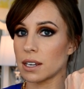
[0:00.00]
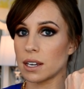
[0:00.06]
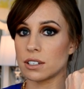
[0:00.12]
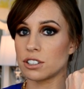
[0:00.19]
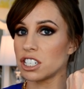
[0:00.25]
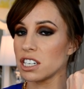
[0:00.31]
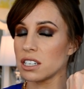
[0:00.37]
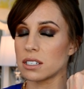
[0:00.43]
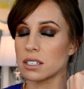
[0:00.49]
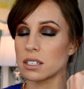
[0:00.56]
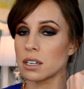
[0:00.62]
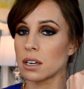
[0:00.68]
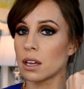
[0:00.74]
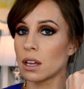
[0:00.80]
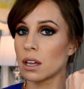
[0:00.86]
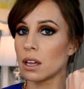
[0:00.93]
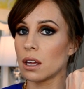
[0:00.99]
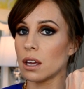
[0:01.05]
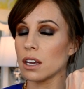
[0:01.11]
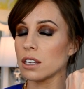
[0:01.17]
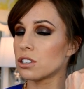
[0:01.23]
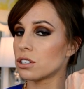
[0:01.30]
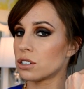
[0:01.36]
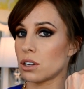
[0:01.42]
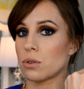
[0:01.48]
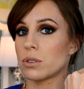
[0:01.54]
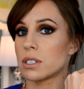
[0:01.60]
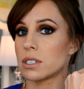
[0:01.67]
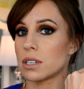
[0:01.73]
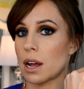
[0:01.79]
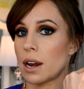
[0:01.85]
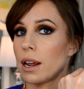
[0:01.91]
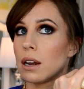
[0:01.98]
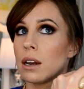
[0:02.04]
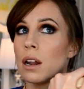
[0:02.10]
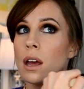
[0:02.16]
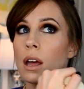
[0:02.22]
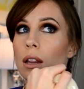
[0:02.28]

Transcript: It just, it's so stunning.